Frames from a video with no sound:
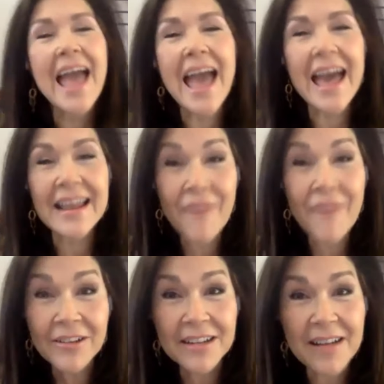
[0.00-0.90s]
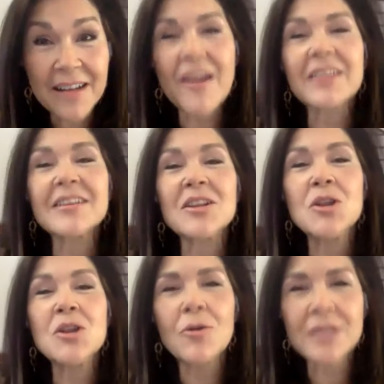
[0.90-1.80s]
And I found it. I found it
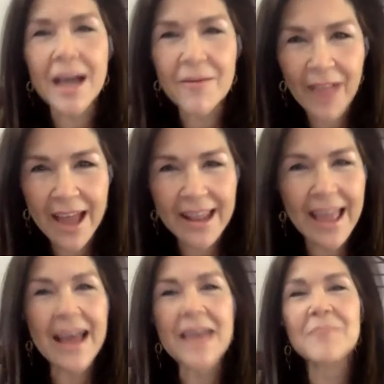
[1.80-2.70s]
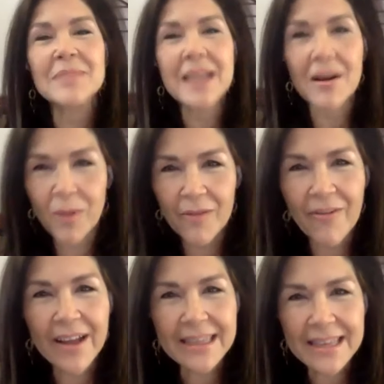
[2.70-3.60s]
in no time flat. And I am terrible at
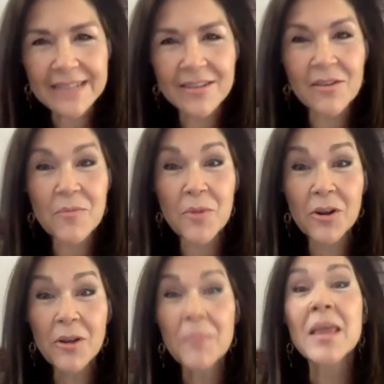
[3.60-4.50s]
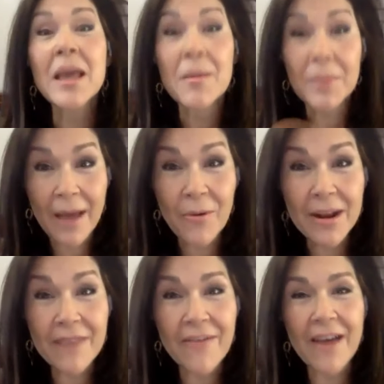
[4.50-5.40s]
finding things on the computer, but that
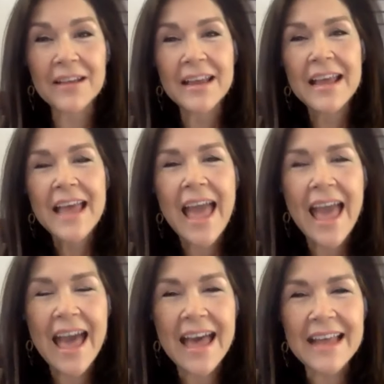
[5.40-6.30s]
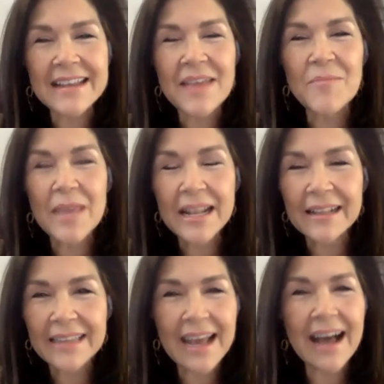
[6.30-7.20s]
one I found. And
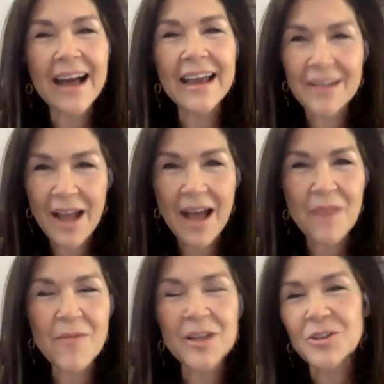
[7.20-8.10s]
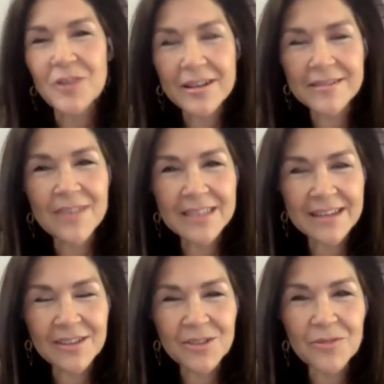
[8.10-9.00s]
immediately I uh, registered as a
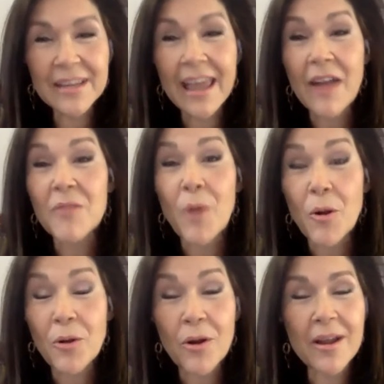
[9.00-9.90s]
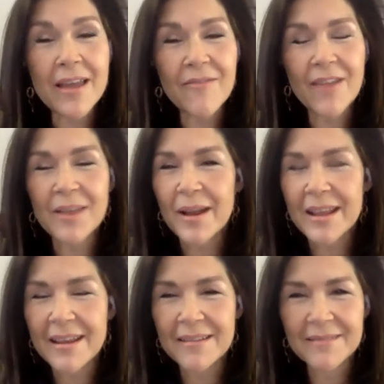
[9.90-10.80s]
visiting student, Karin Broker. If
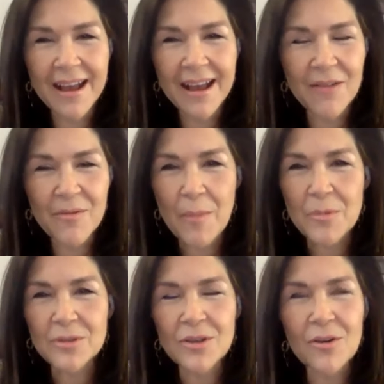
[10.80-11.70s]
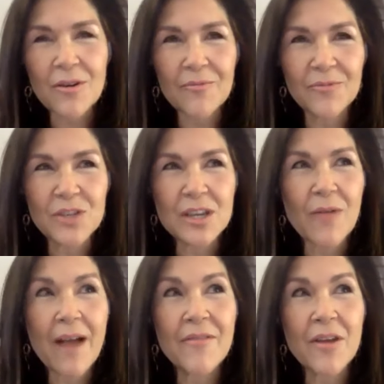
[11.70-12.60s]
anybody uh, remembers her, she
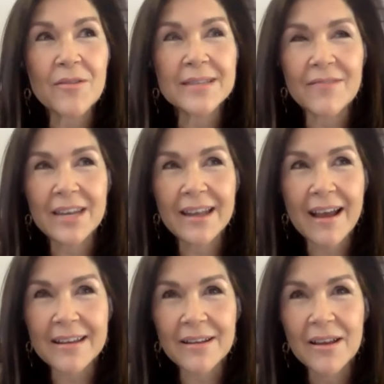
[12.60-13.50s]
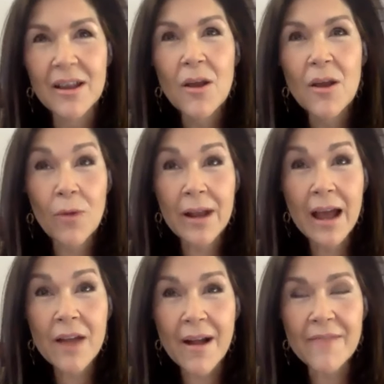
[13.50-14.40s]
arrived there in 79 when
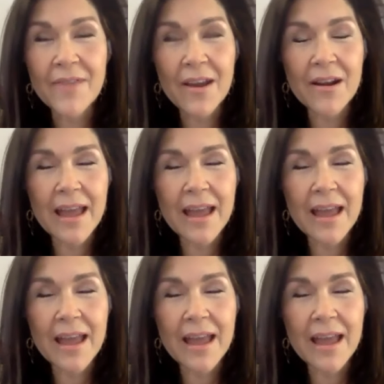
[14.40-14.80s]
I arrived there.